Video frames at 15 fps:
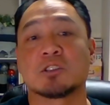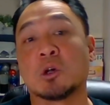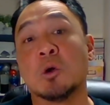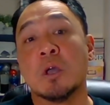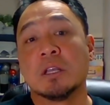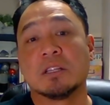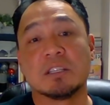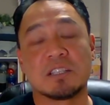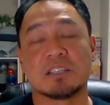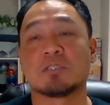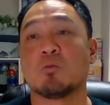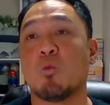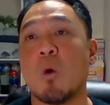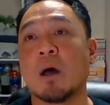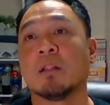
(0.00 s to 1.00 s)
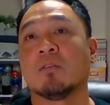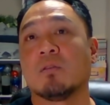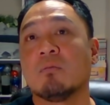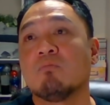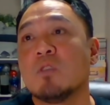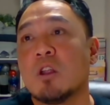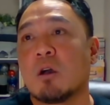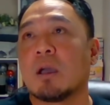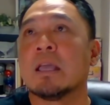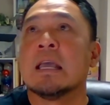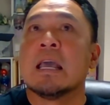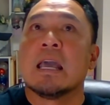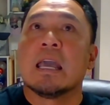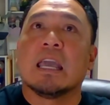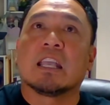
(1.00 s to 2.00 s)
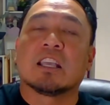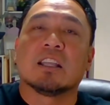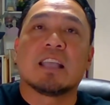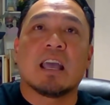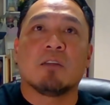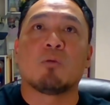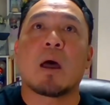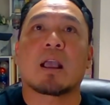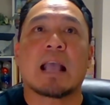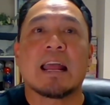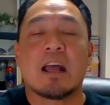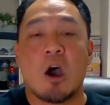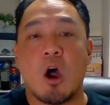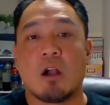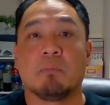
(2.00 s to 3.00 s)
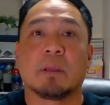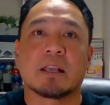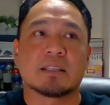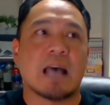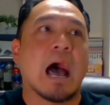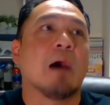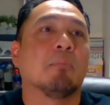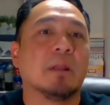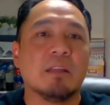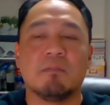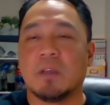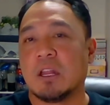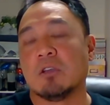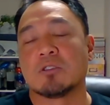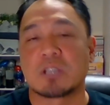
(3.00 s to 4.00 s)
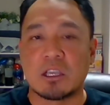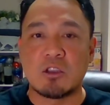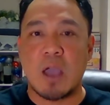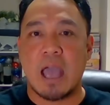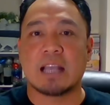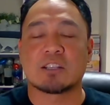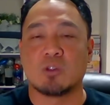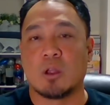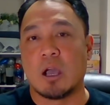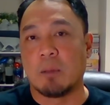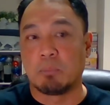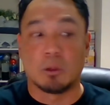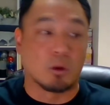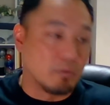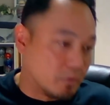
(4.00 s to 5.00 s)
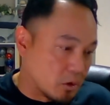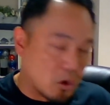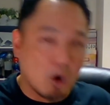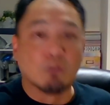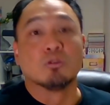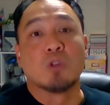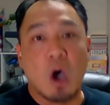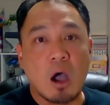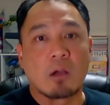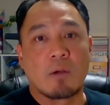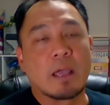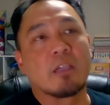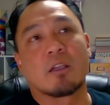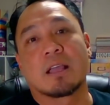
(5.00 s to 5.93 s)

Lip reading: So this is one, it could get kind of hard, because how many videos can you actually upload of your own dog, right?